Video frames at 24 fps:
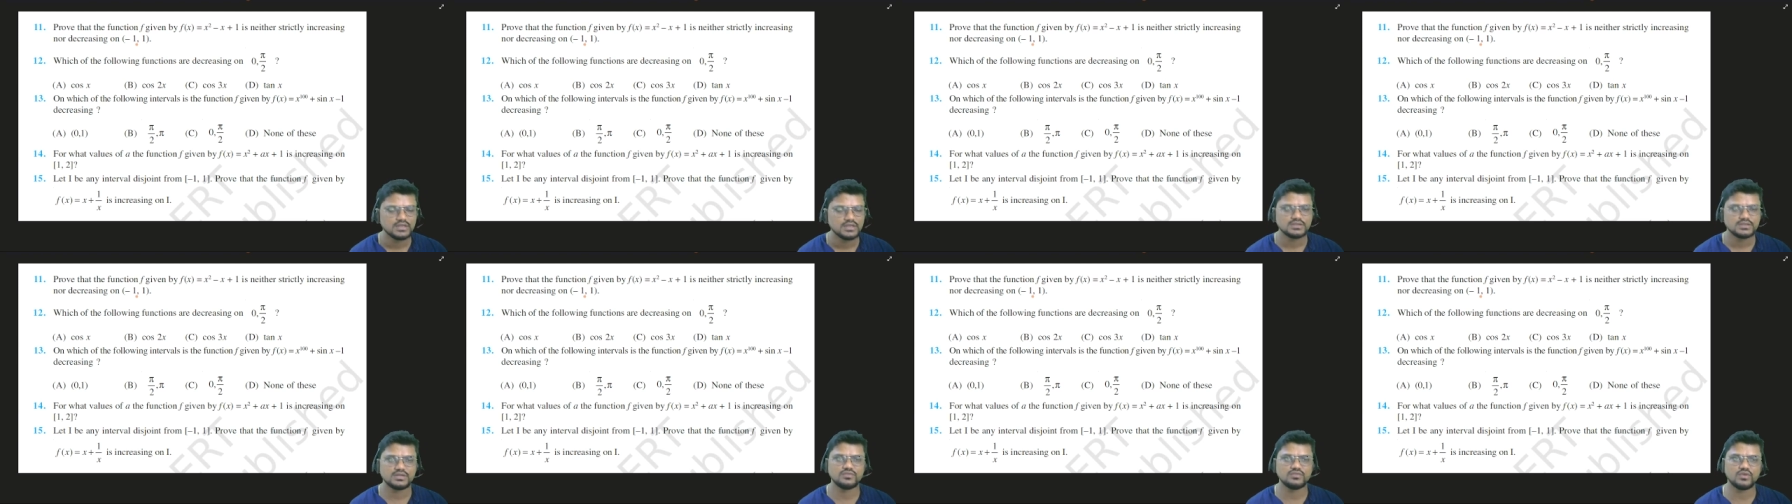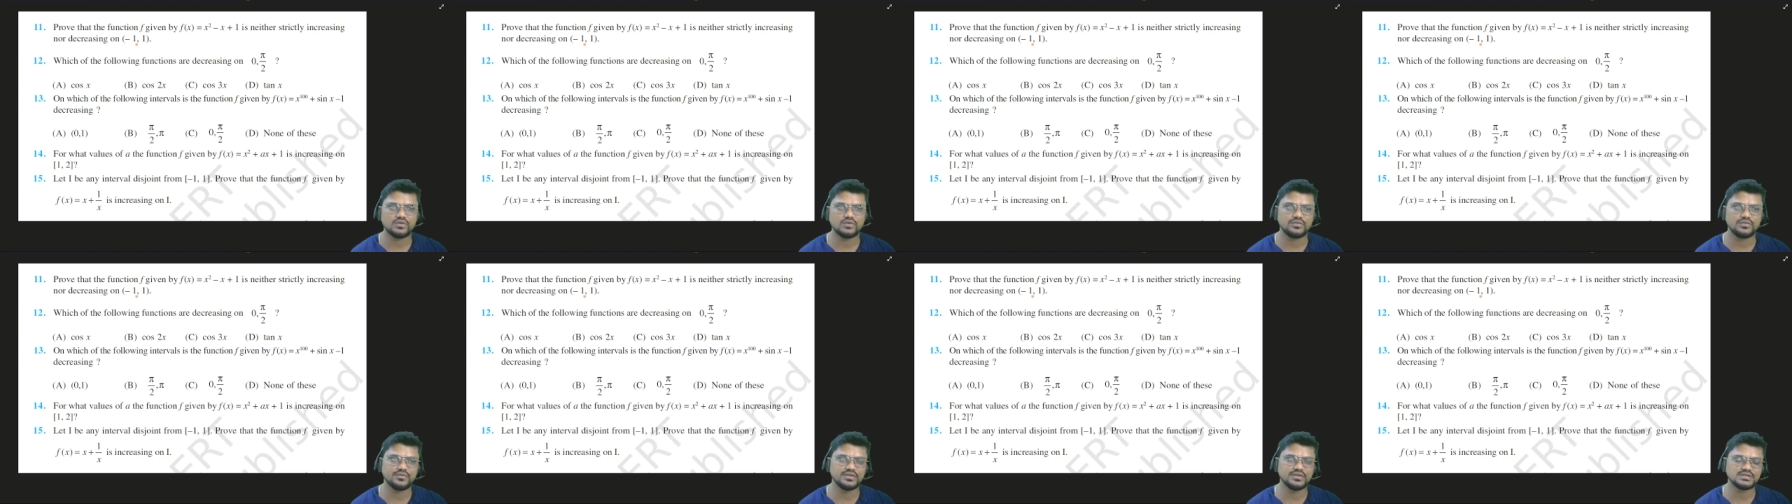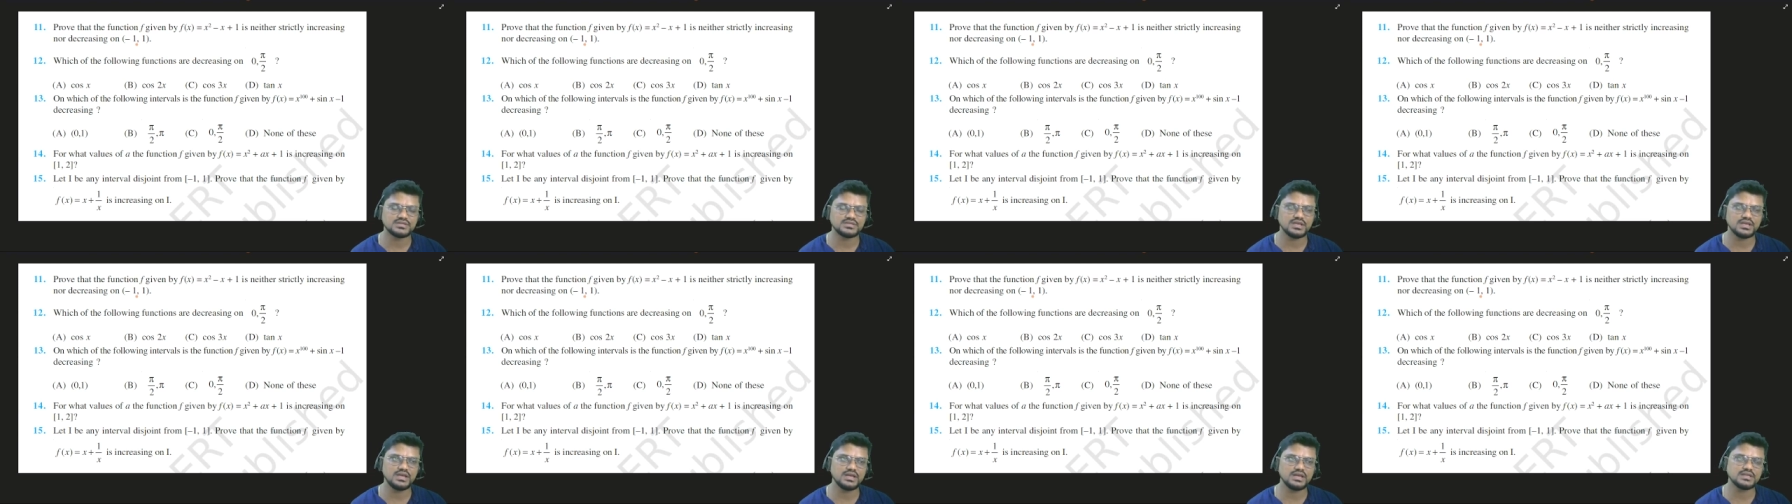then what we will
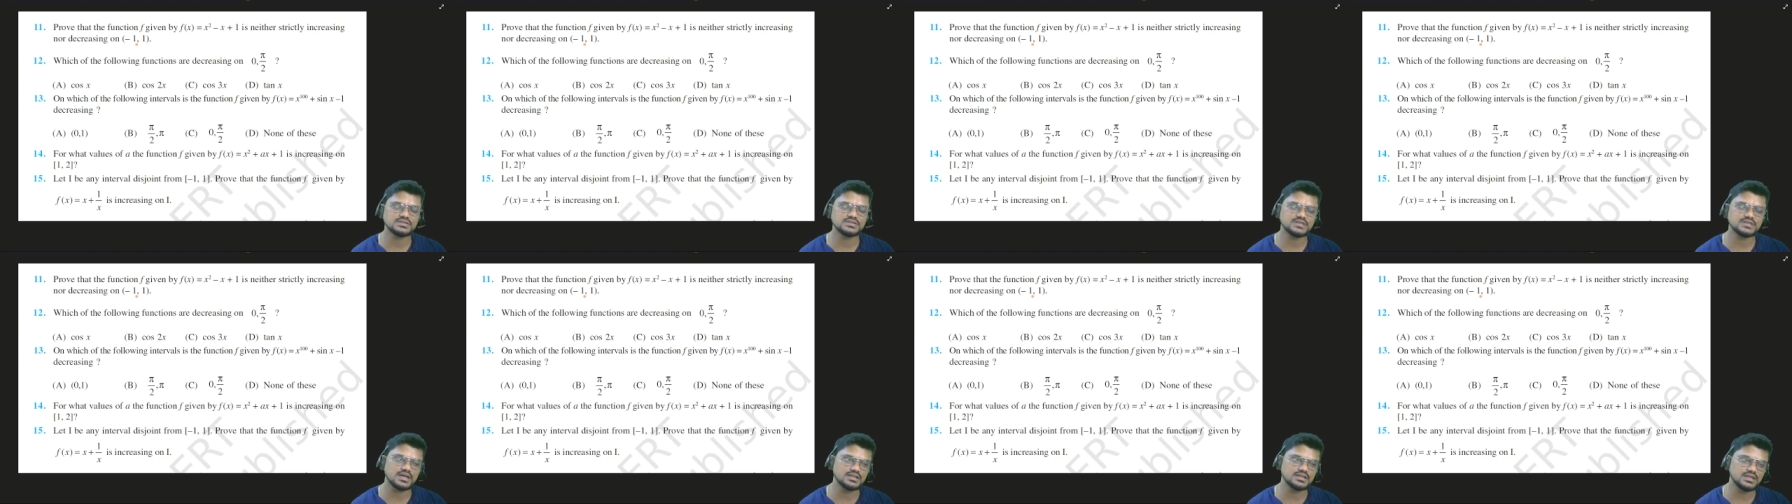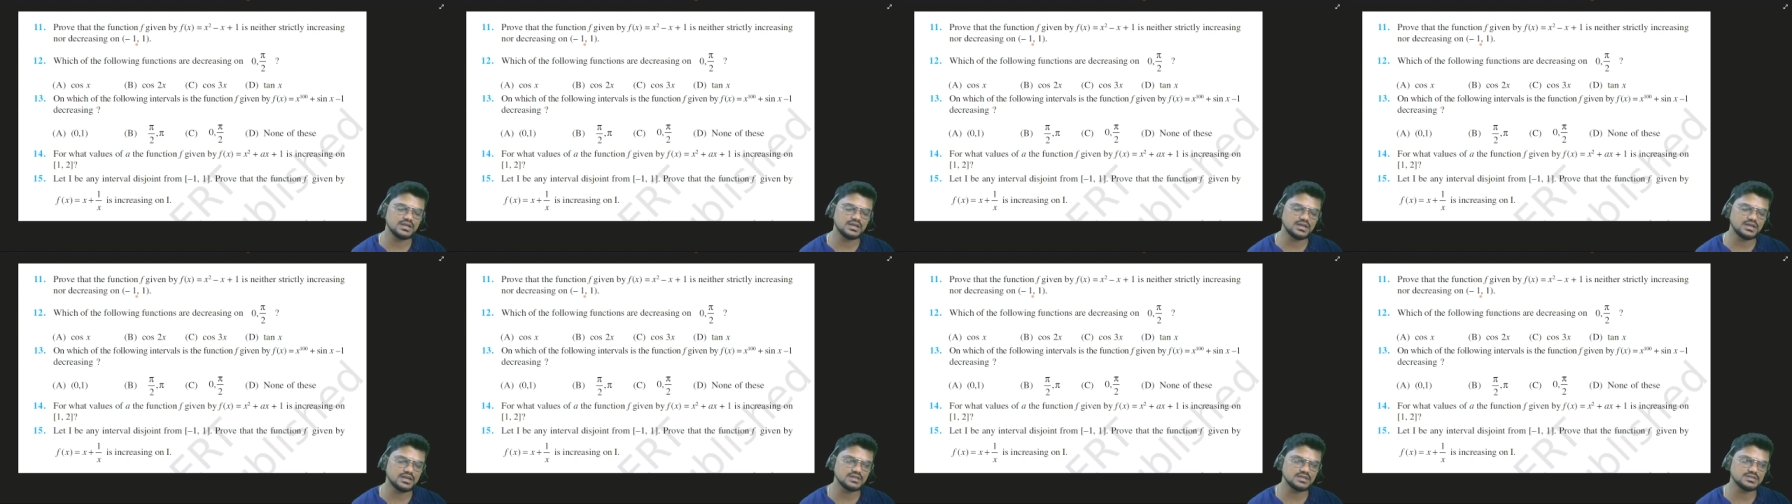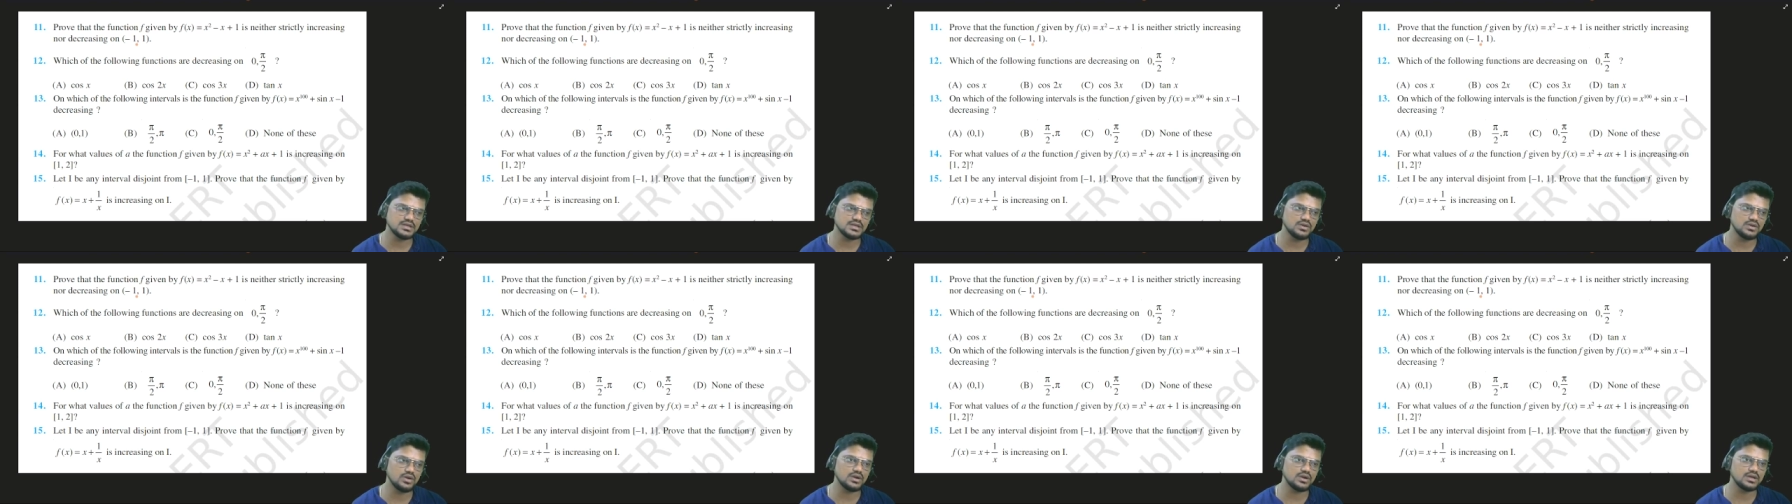say, it is neither
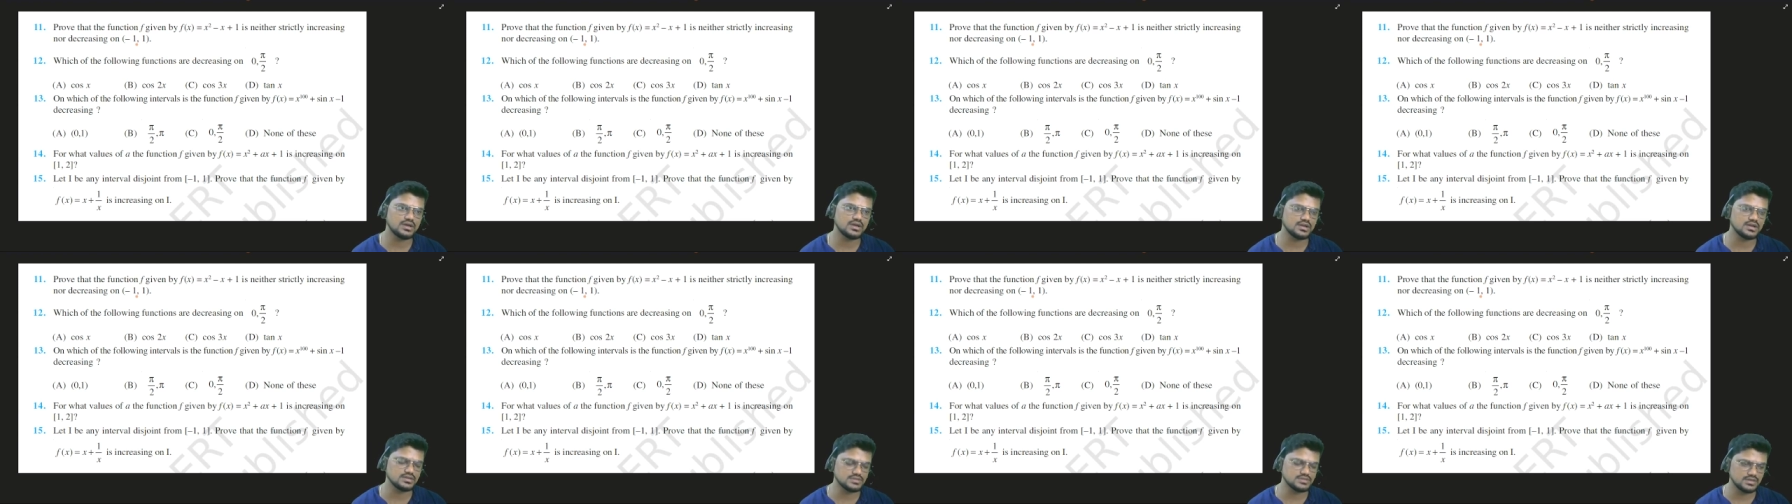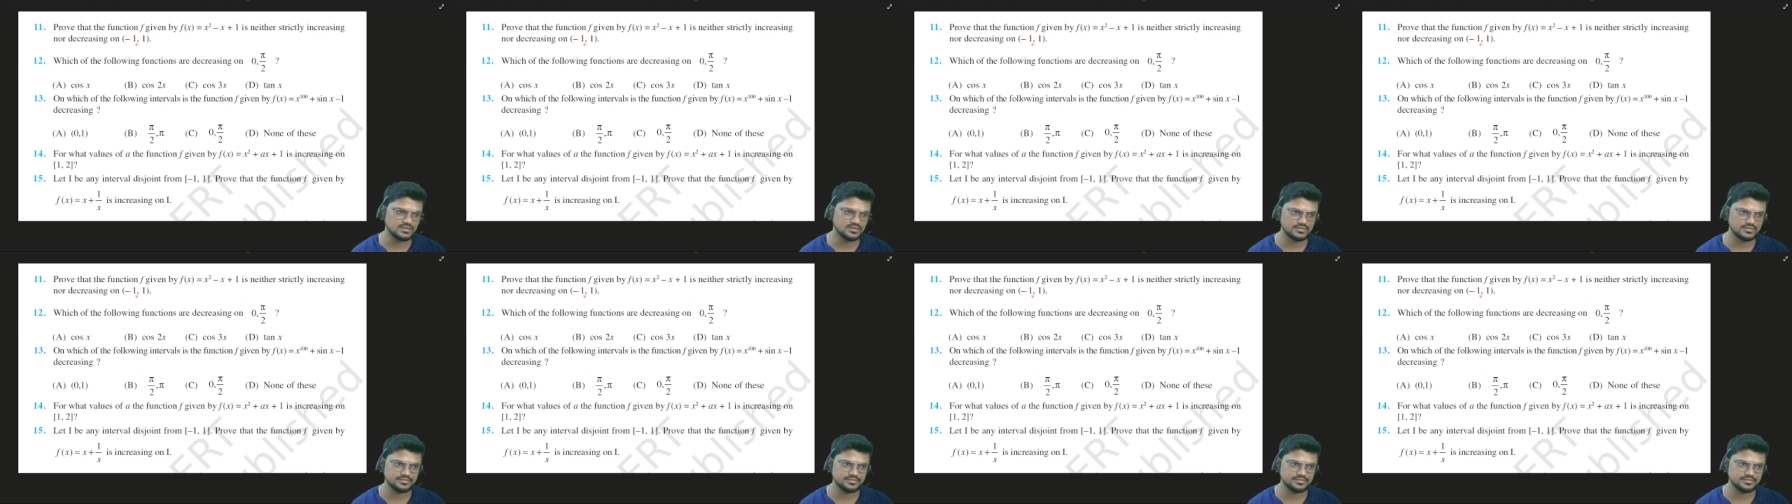increasing nor decreasing.